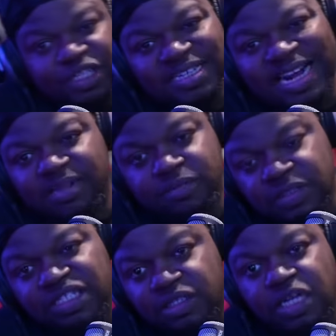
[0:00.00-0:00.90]
there's, not,
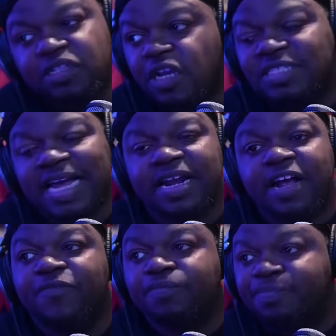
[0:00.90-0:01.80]
there's not
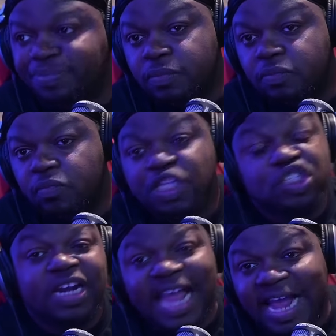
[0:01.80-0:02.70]
enough
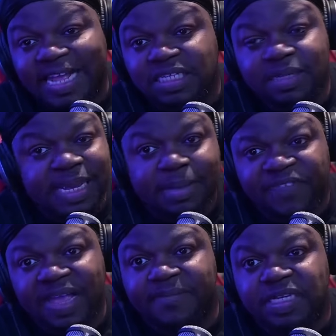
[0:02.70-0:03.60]
Trinidadians to make him
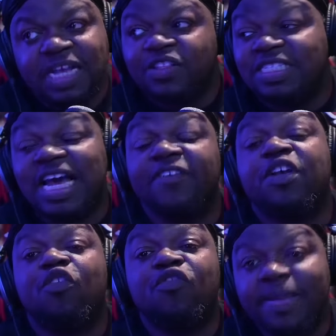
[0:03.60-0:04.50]
famous. There's not enough
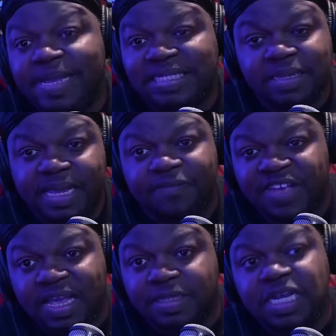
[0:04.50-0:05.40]
Caribbeans to make him
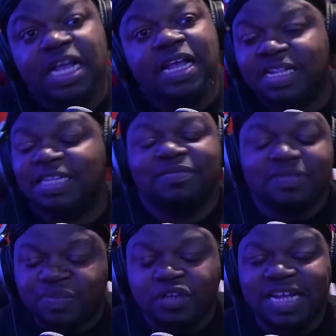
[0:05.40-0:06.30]
famous.
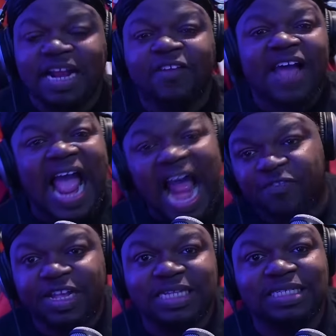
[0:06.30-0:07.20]
There's not enough
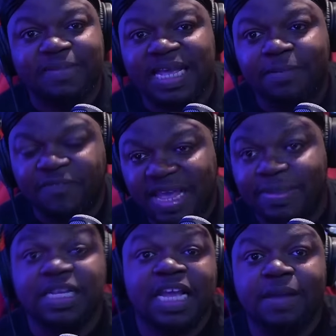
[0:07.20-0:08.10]
Africans to make him
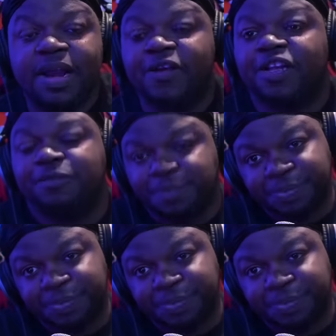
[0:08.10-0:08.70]
famous in America.